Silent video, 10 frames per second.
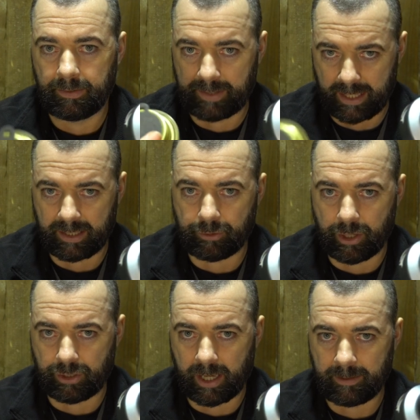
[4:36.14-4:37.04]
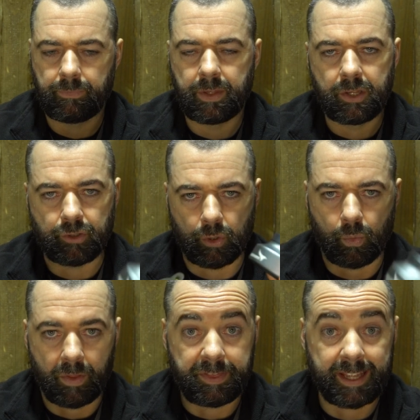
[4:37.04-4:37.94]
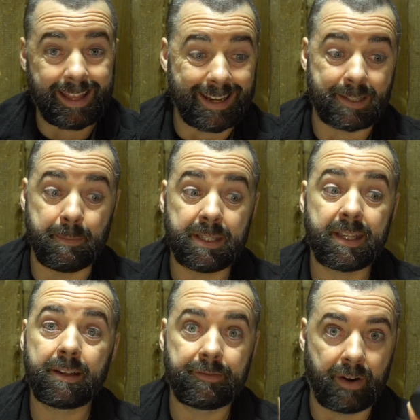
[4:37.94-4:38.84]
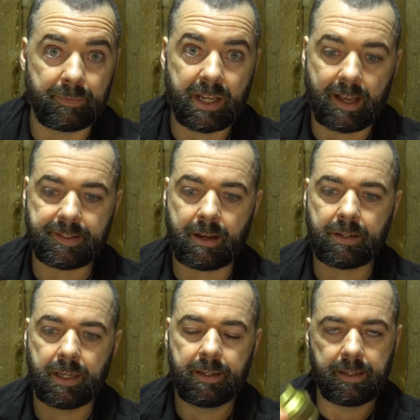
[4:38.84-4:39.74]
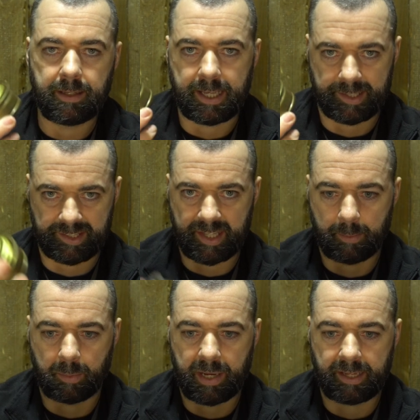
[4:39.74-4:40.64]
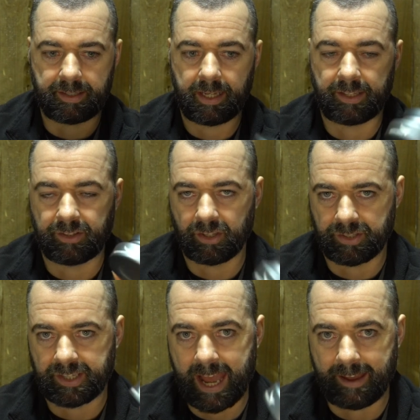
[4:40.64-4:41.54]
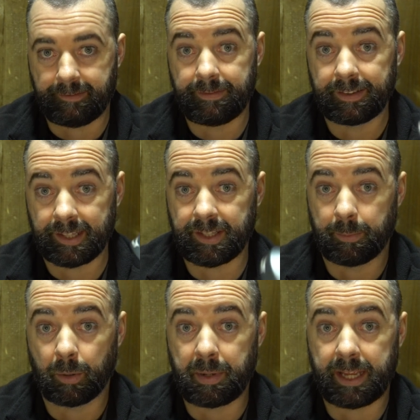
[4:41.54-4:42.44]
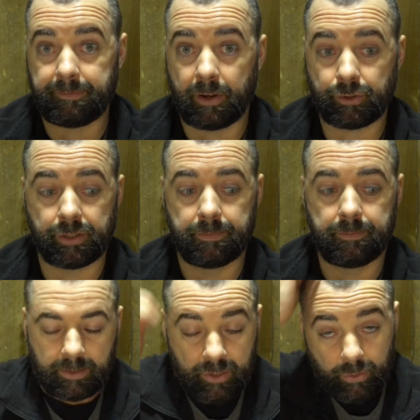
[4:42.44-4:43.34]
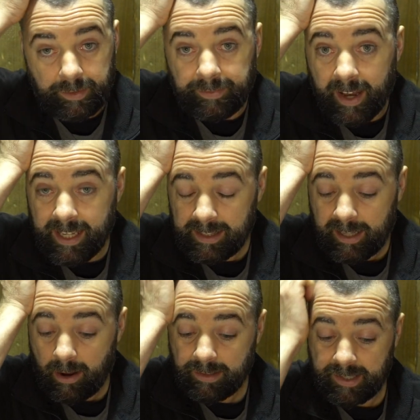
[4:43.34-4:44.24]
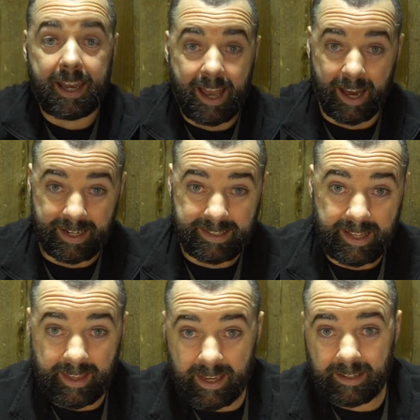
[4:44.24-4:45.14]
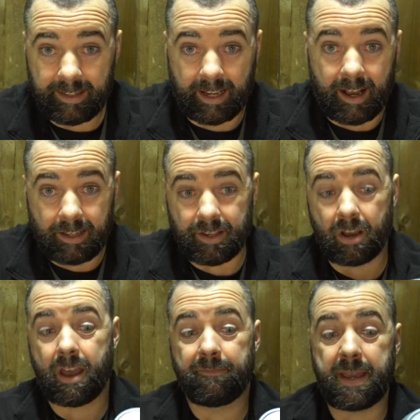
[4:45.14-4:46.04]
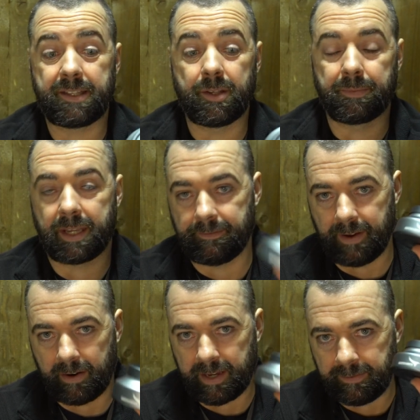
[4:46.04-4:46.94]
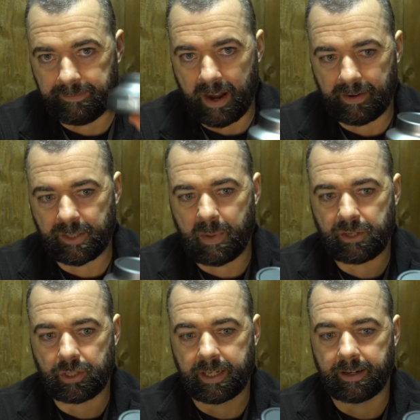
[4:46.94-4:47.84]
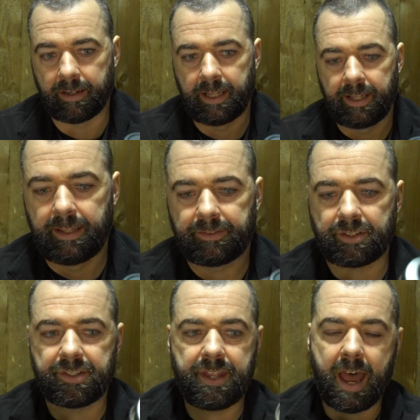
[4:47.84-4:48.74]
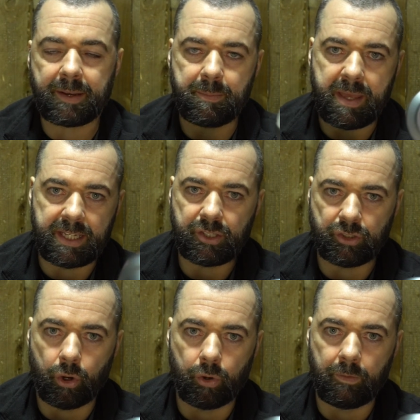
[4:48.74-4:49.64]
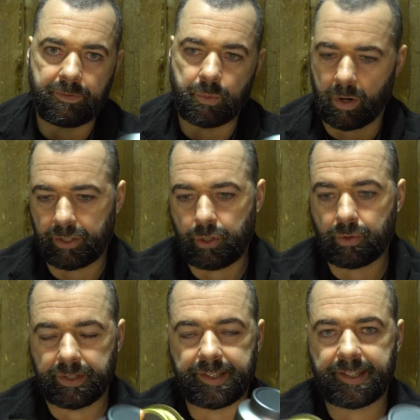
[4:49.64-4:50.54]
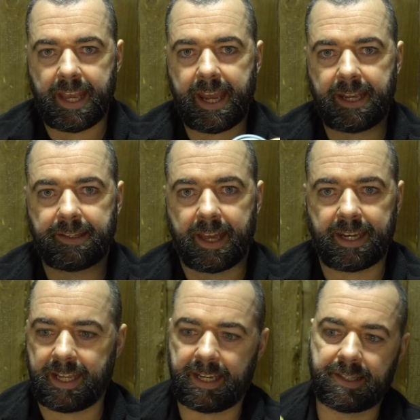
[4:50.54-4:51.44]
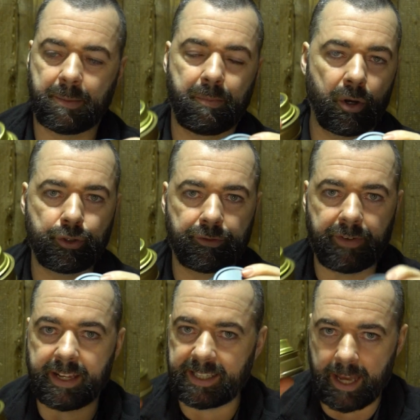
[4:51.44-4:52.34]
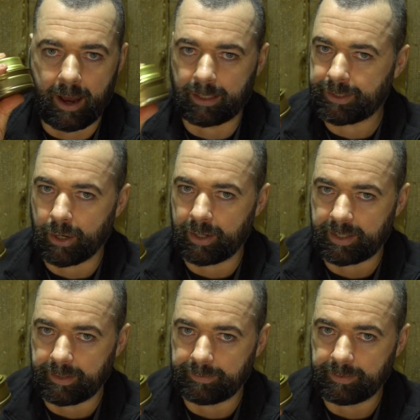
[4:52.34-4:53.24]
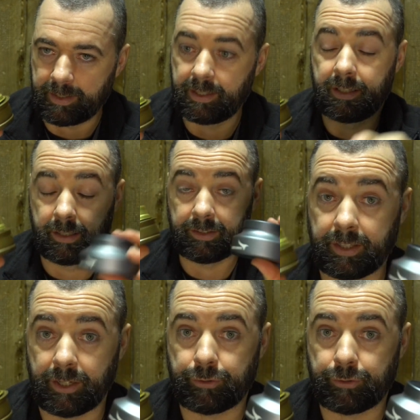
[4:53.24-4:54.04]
than the Trangia. So the one thing that is missing from the Goshawk is a simmer plate. It doesn't have the simmer plate function. So the final thoughts, I honestly think that Goshawk have made something very, very special here. There's not many stoves where you can say that it is a budget-friendly alternative to the